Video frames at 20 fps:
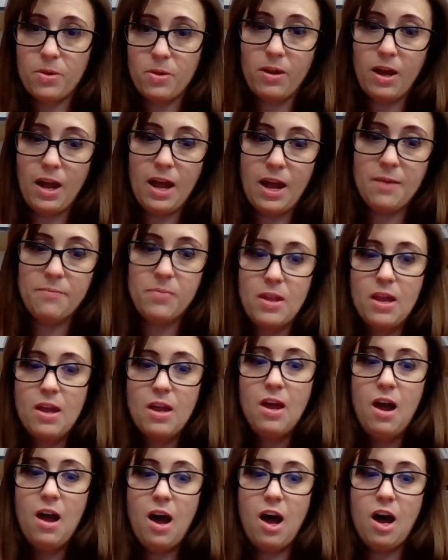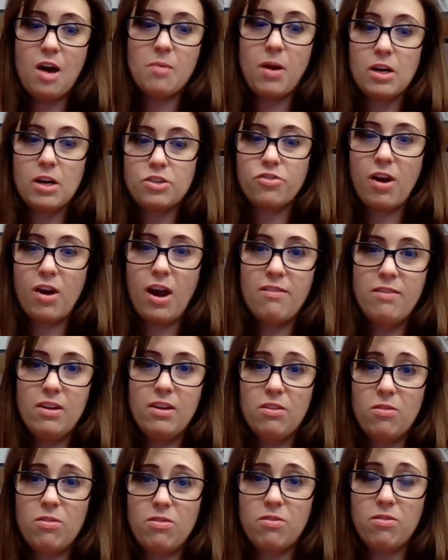Okay, our
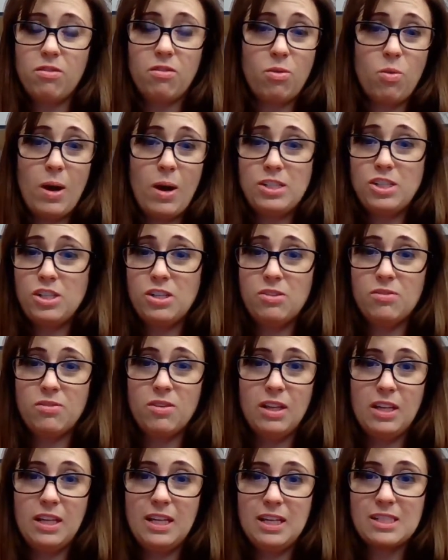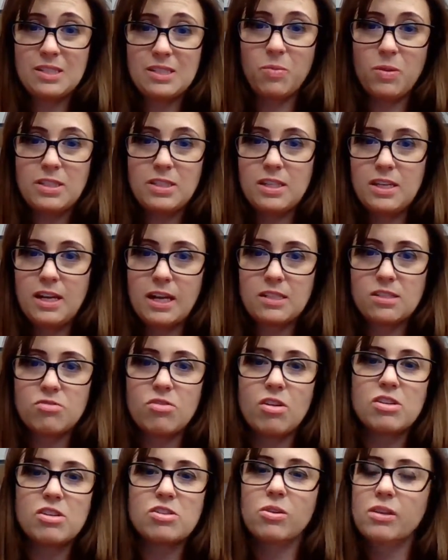driving question really is, what's the next
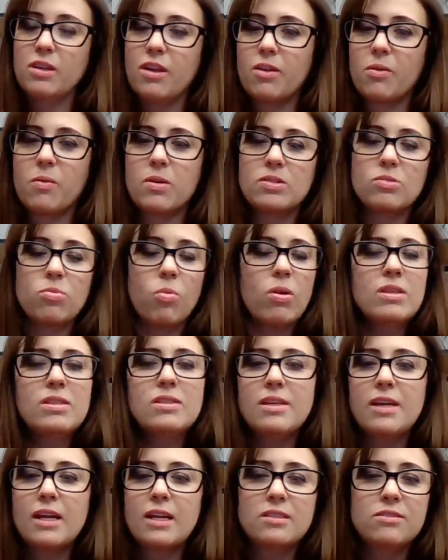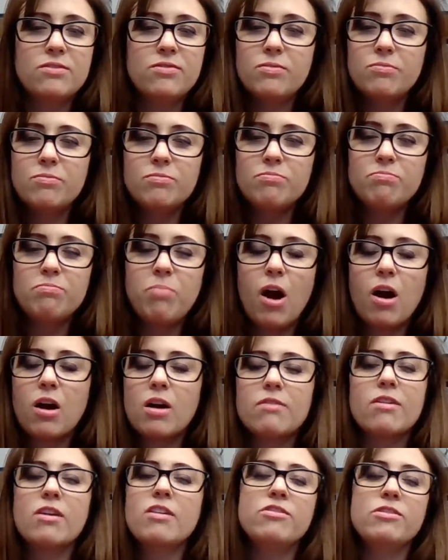threshold? In other words, what's the next part
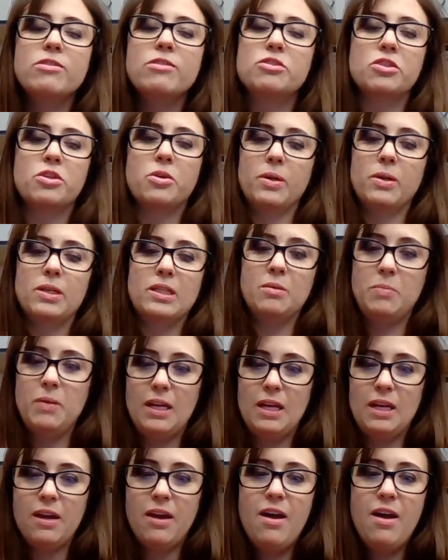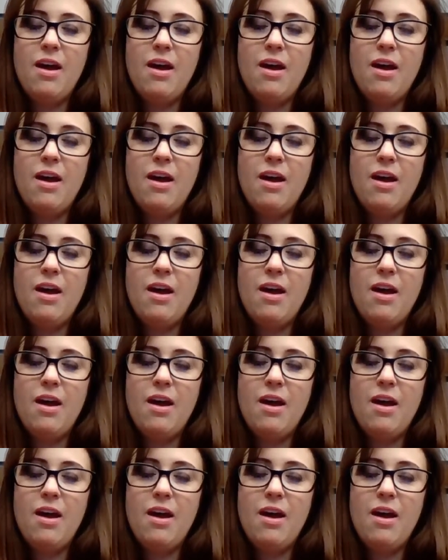of our future going to be?